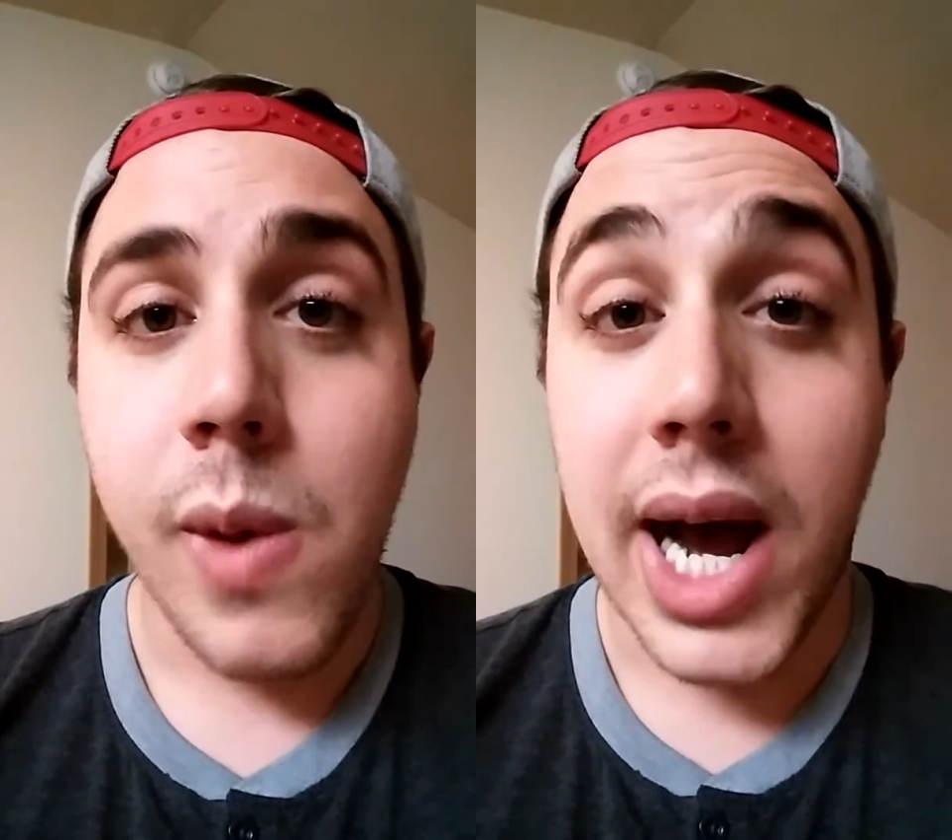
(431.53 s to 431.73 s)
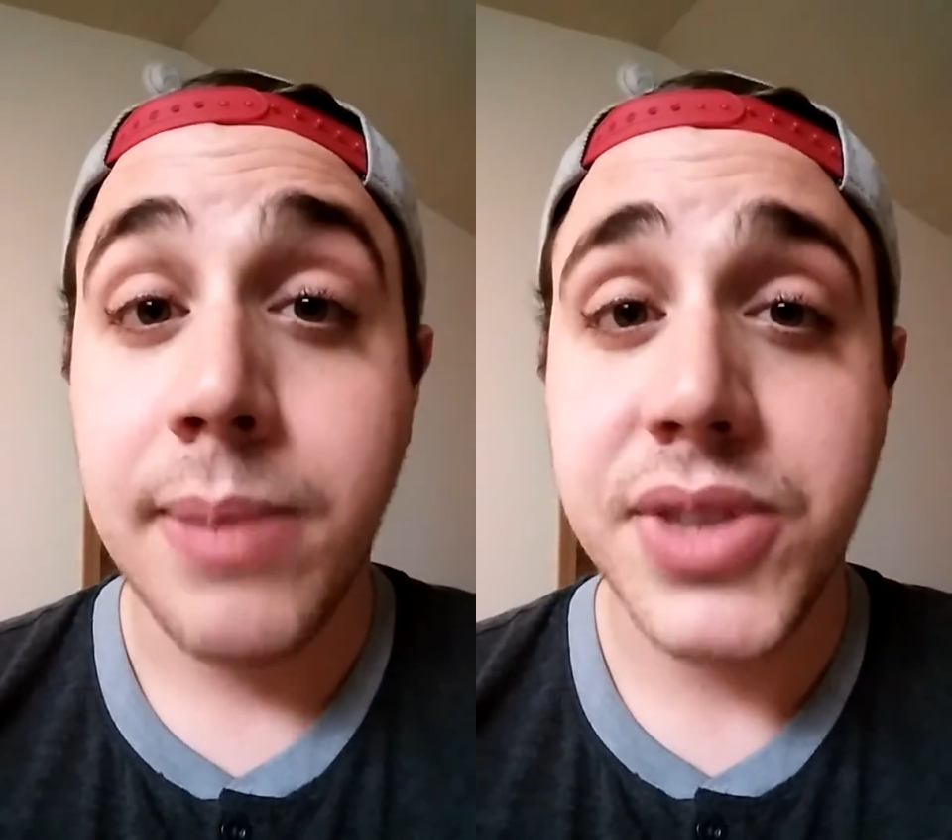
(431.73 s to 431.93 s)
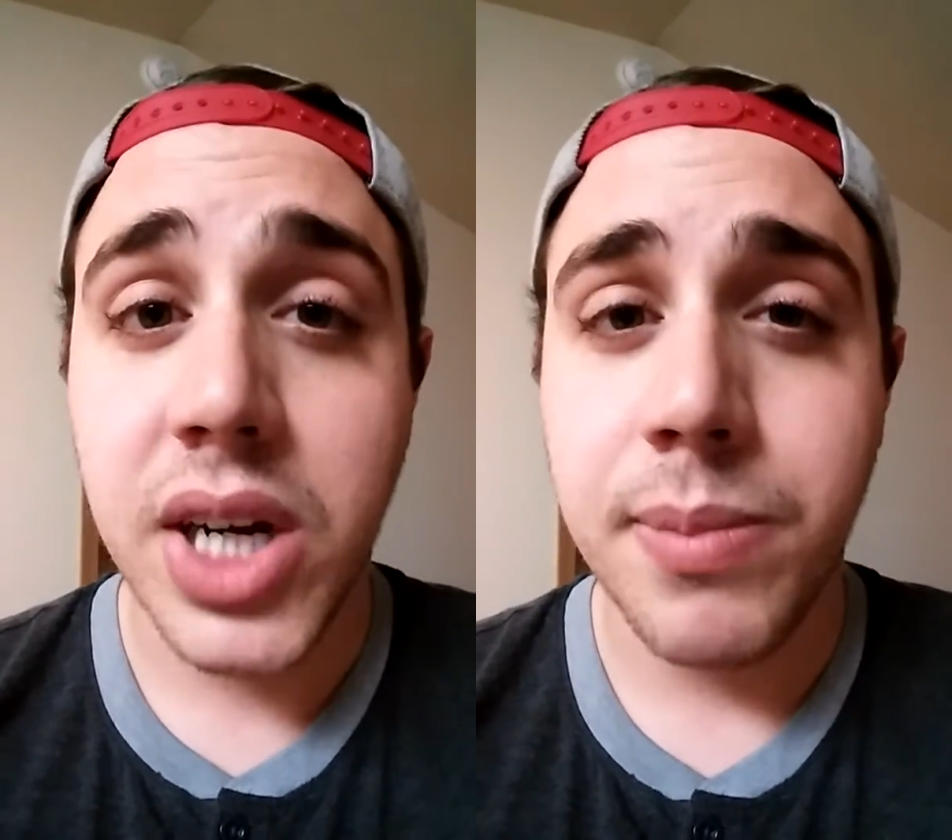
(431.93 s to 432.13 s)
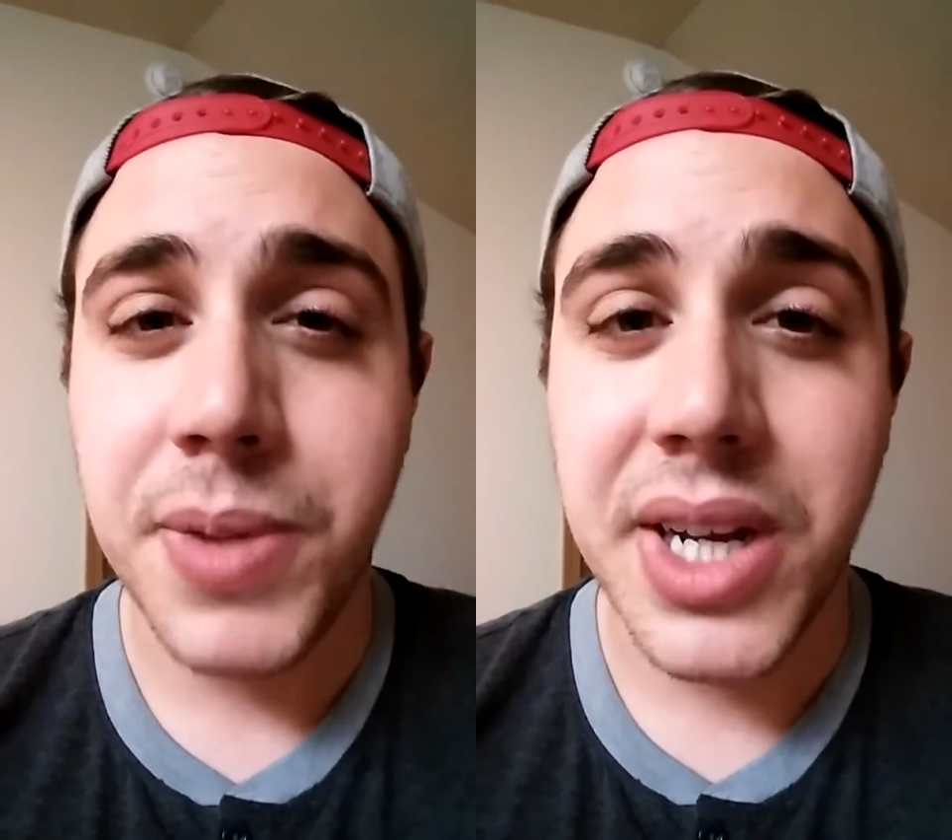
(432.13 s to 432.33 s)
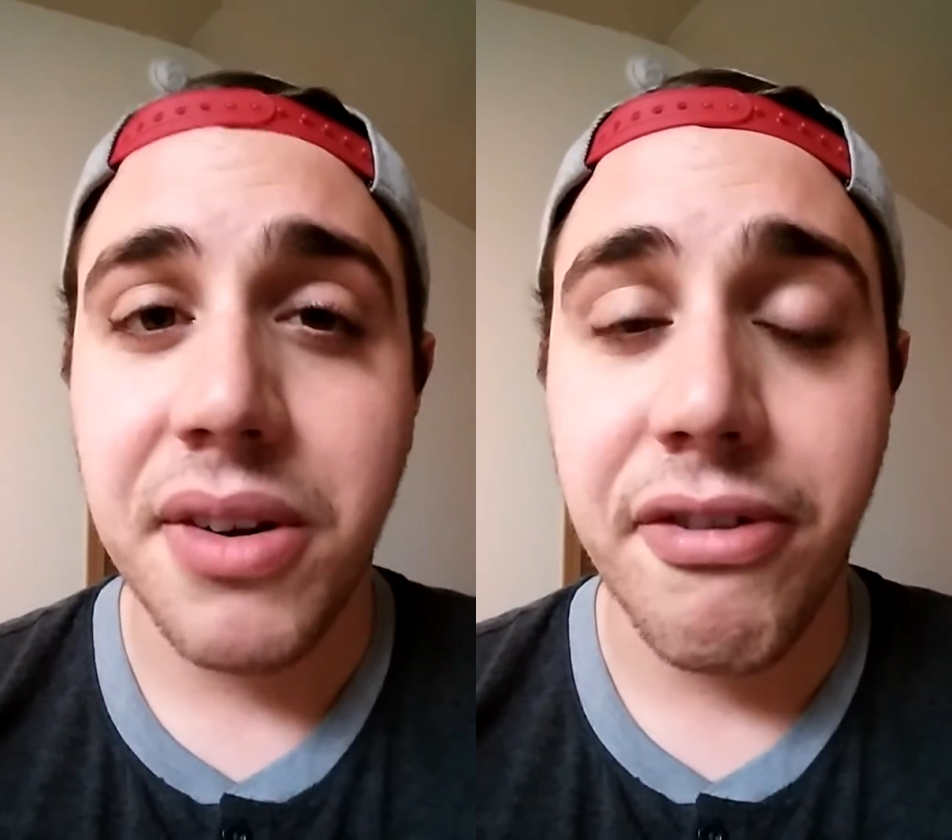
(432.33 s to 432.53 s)
I'm done
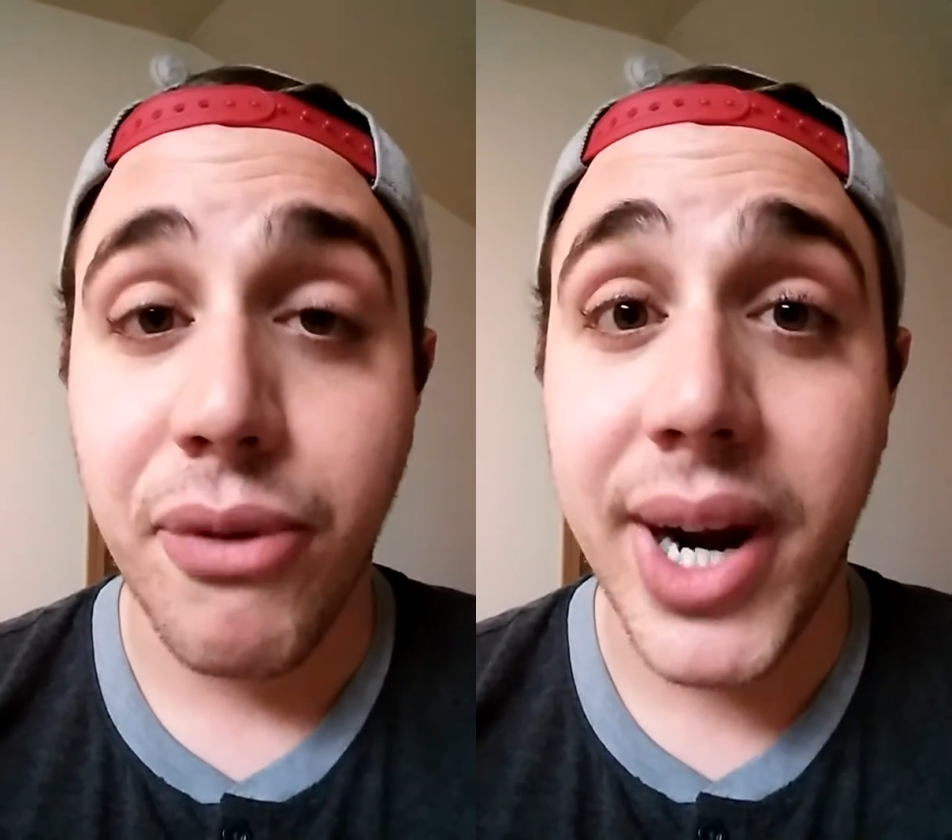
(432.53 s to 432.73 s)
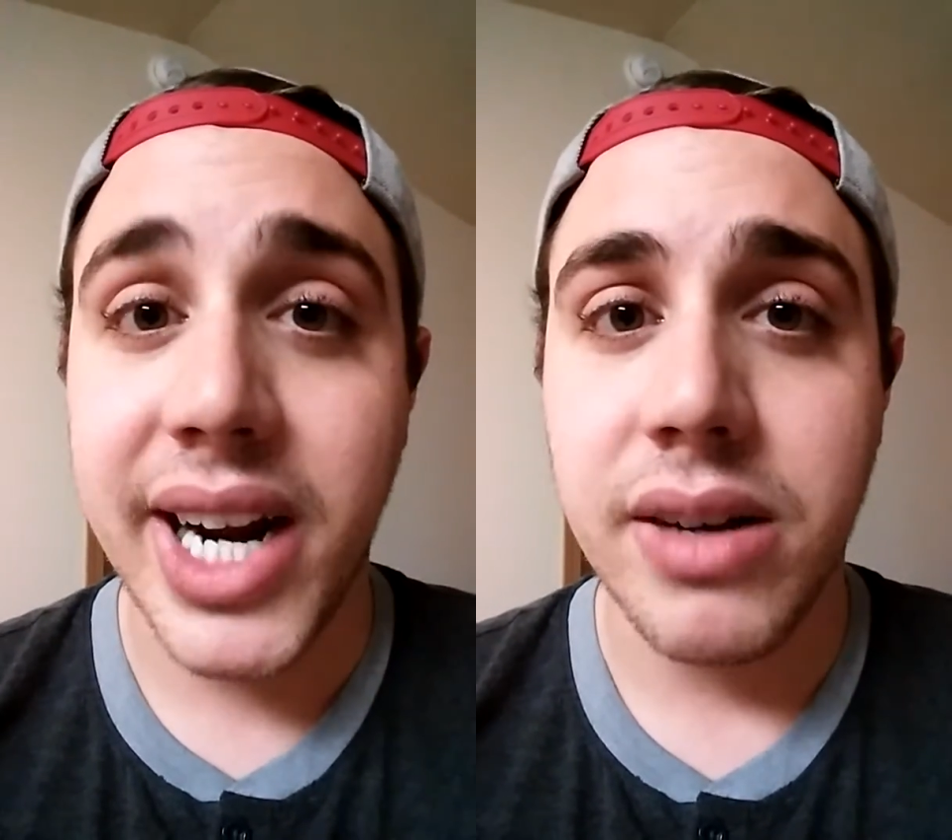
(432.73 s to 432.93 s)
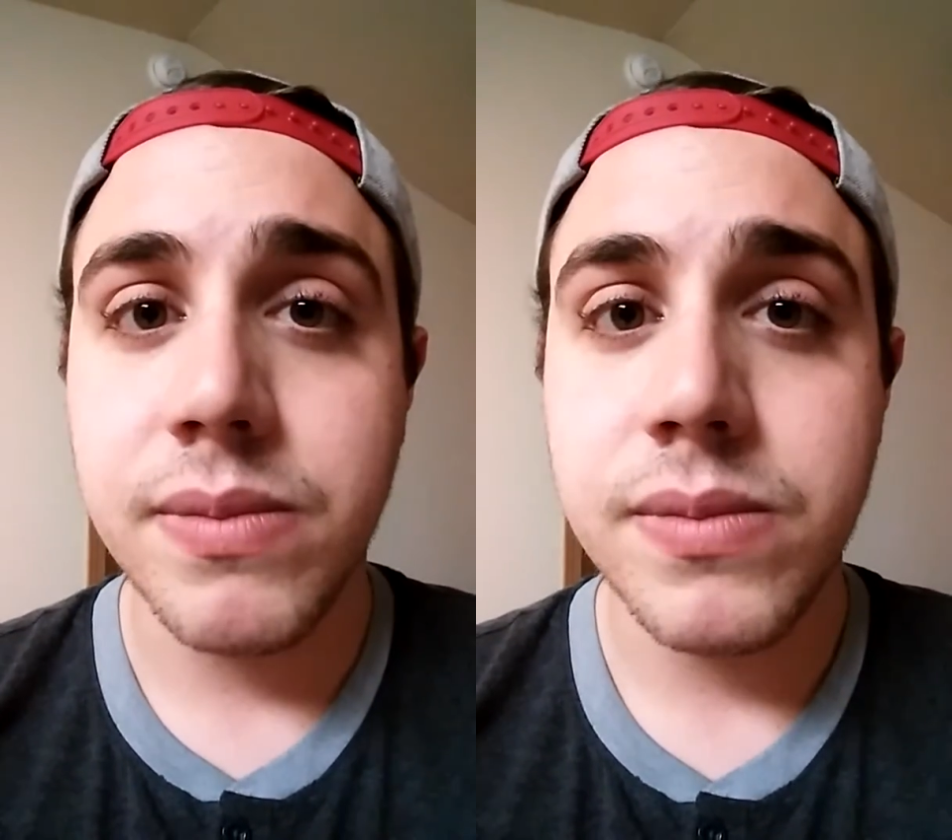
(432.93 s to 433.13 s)
being afraid